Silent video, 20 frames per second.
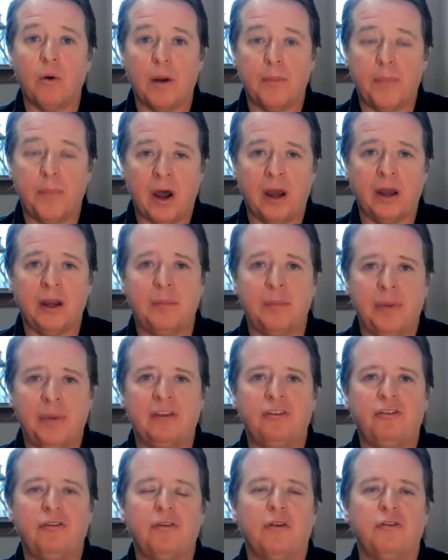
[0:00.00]
Upon
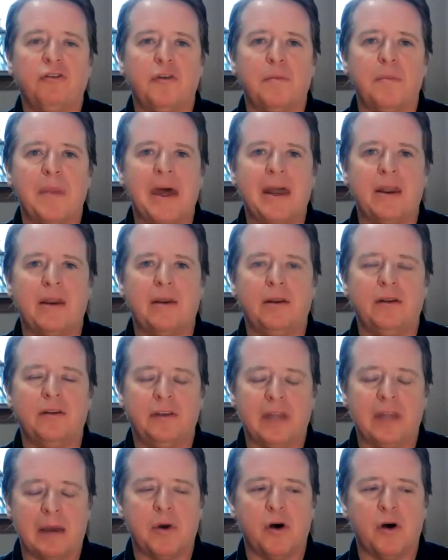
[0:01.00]
completion of those
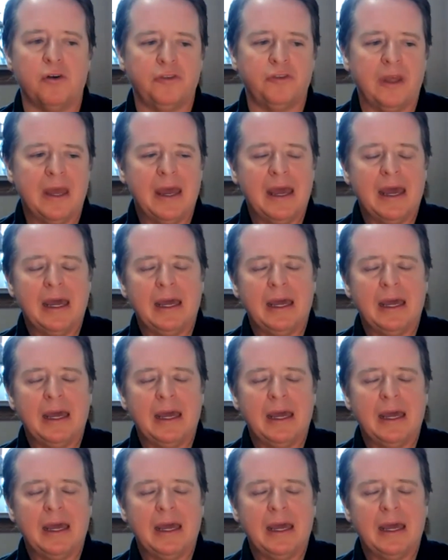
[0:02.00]
demos,